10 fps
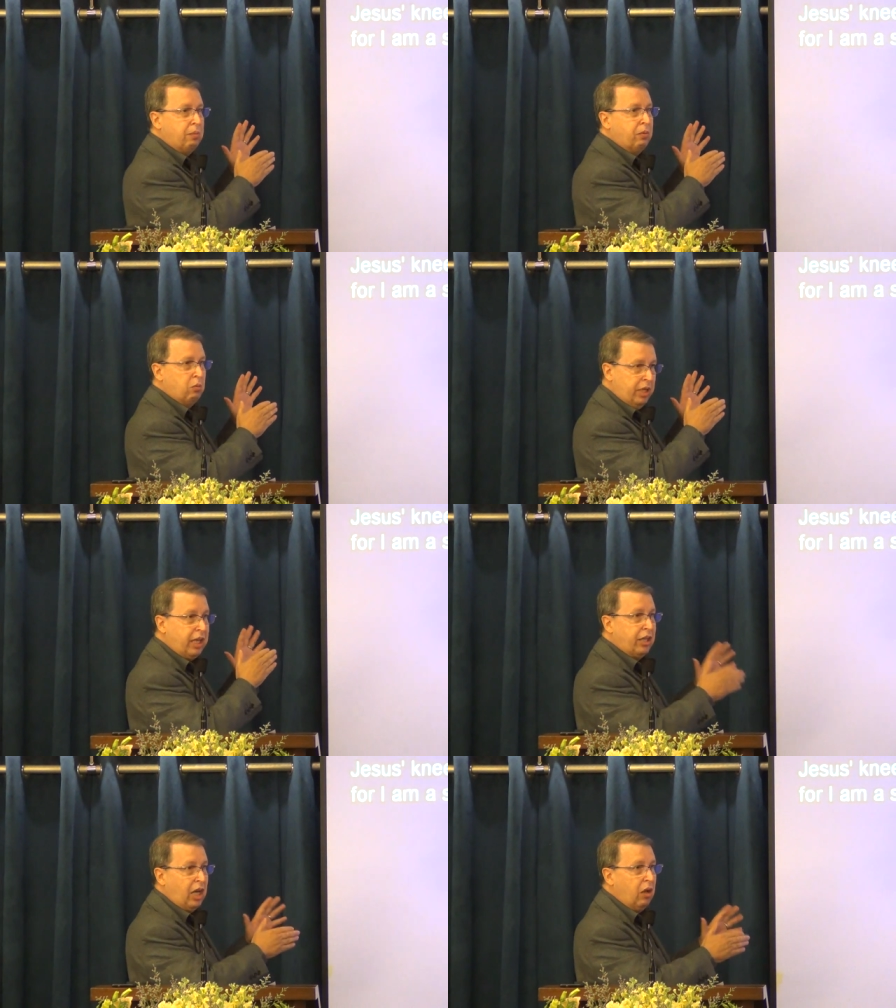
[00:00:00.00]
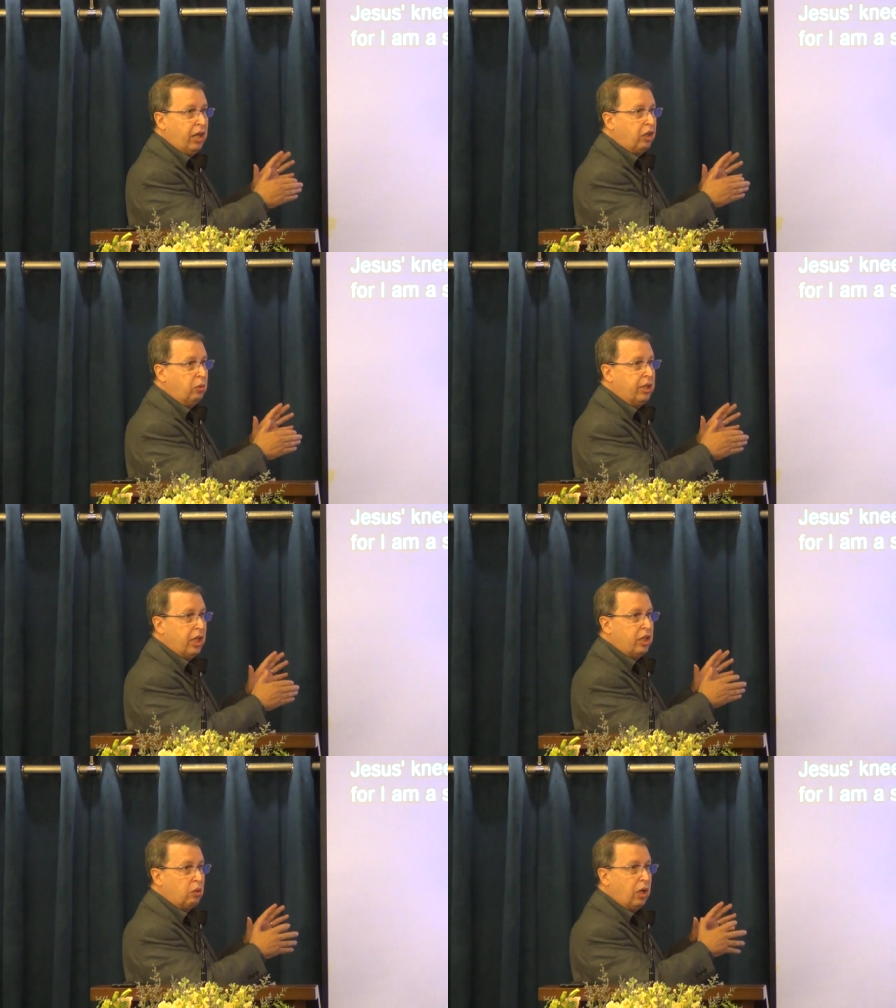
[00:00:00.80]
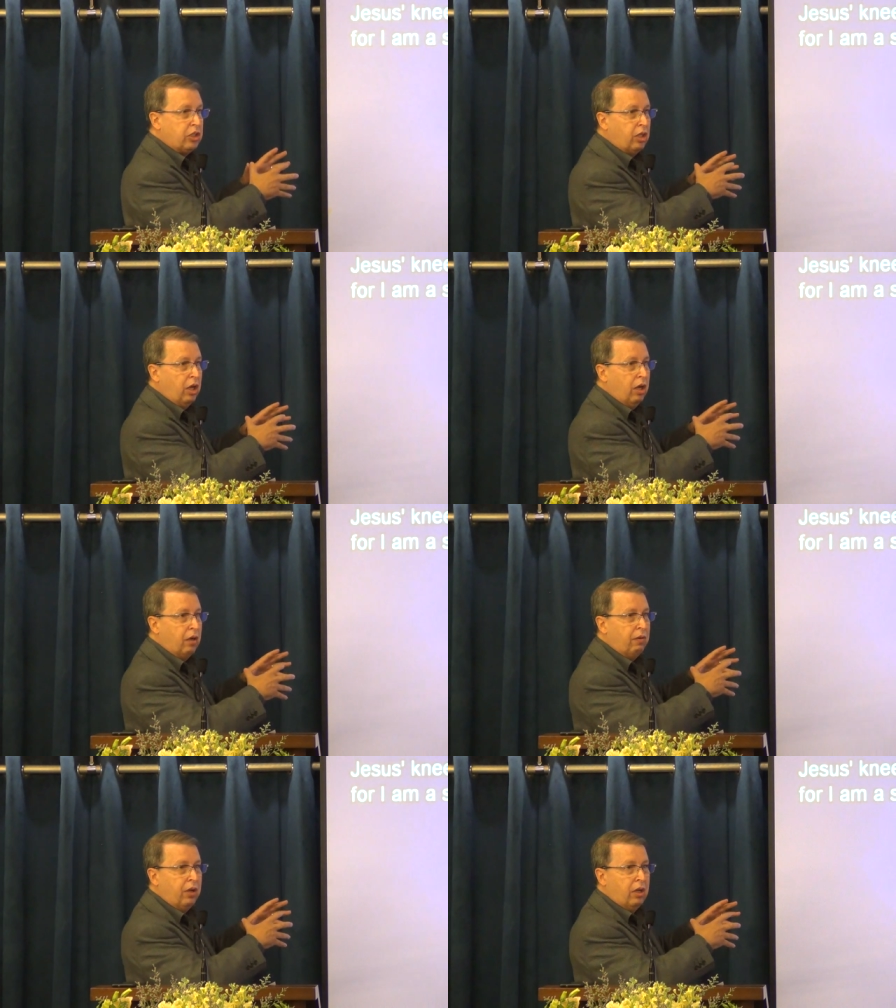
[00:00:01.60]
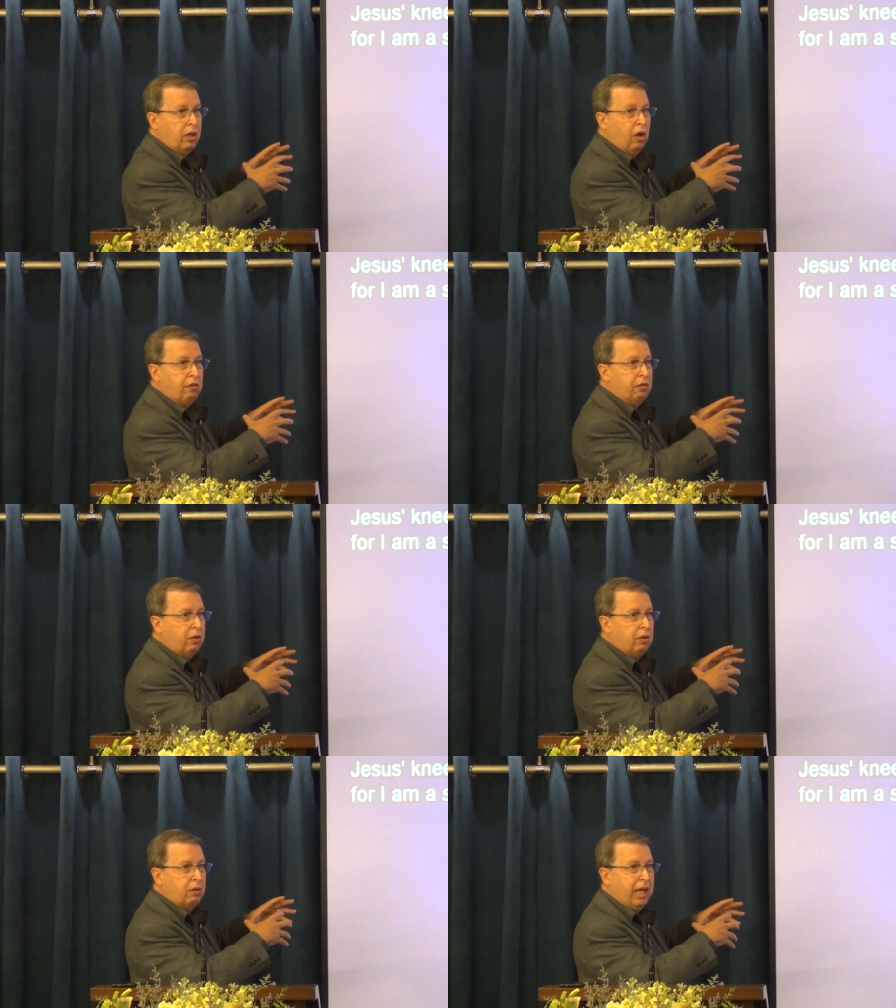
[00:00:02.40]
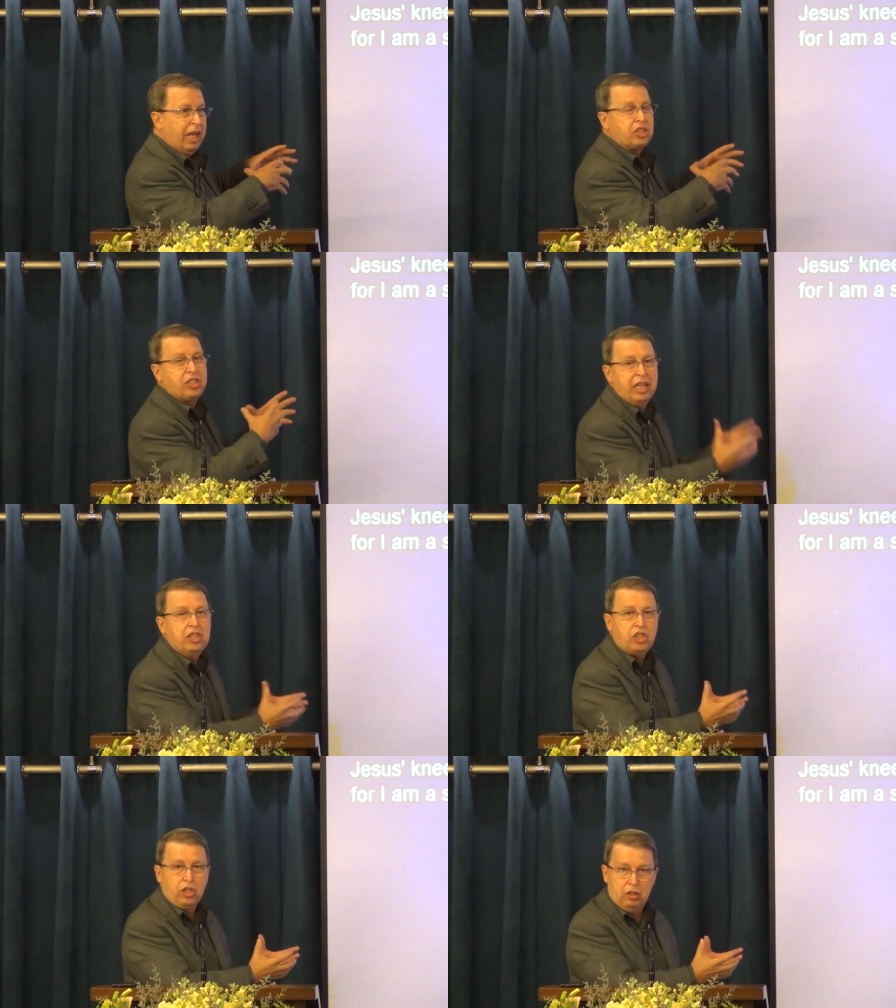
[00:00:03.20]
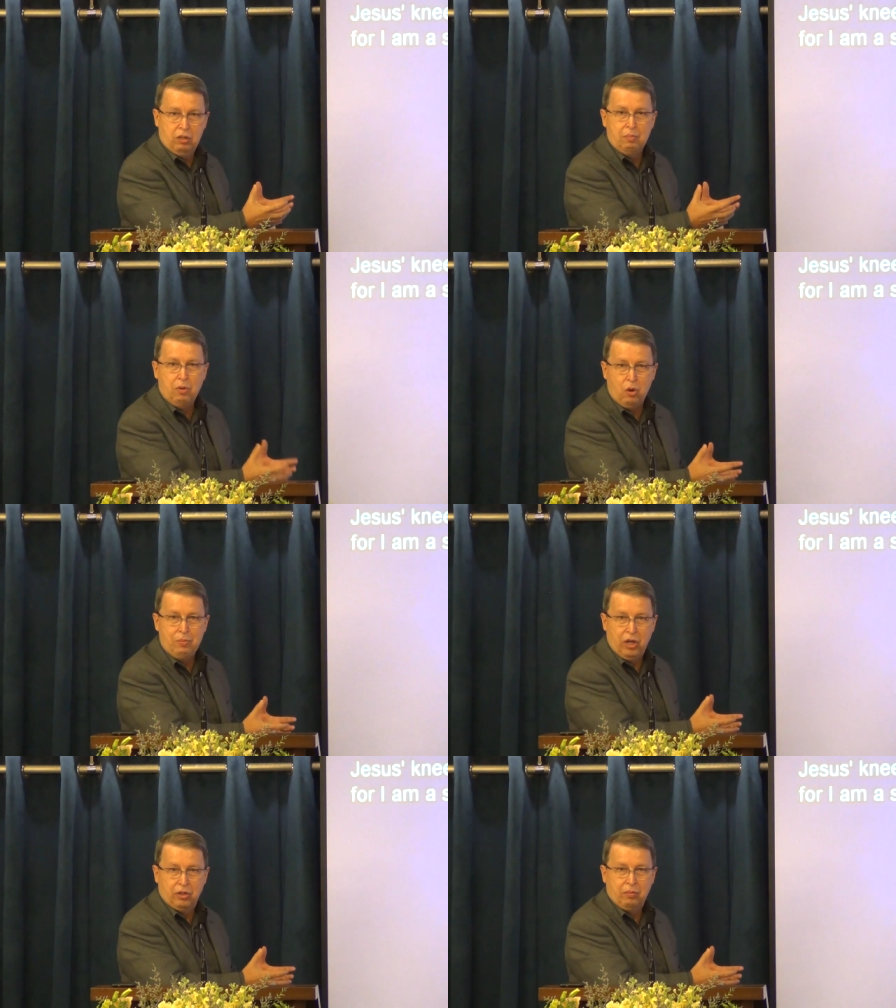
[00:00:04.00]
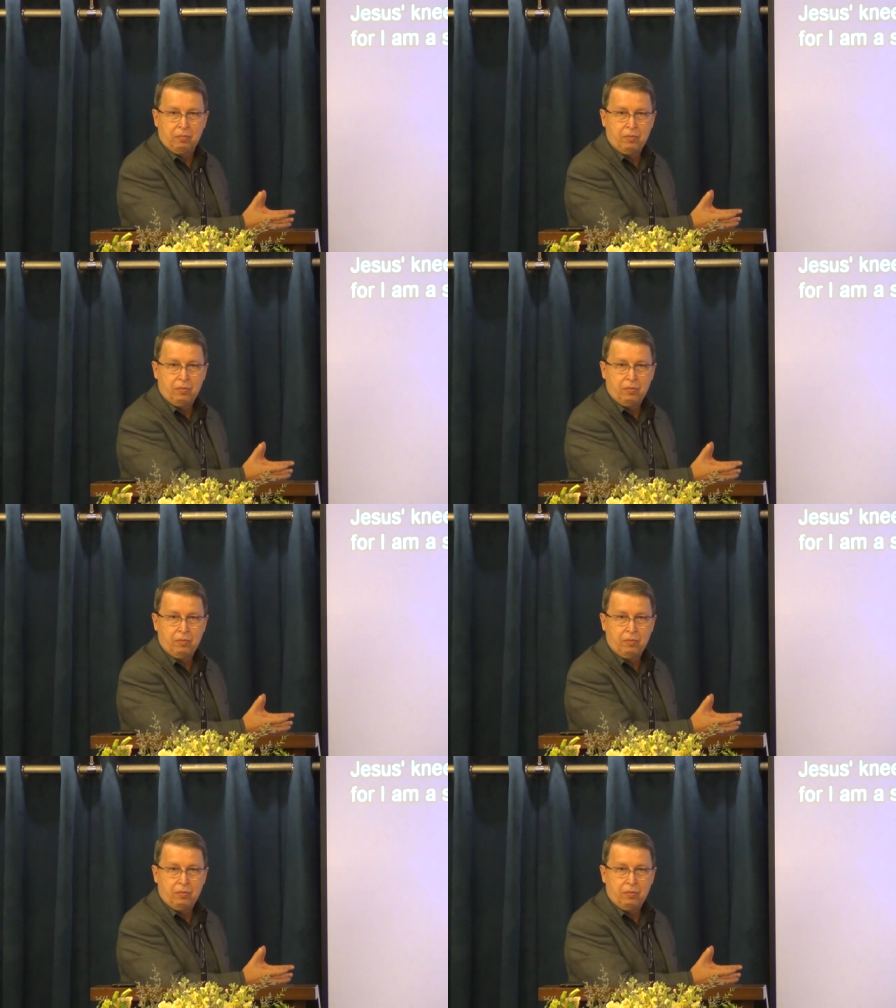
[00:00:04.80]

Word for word: we can all agree that it was an essential moment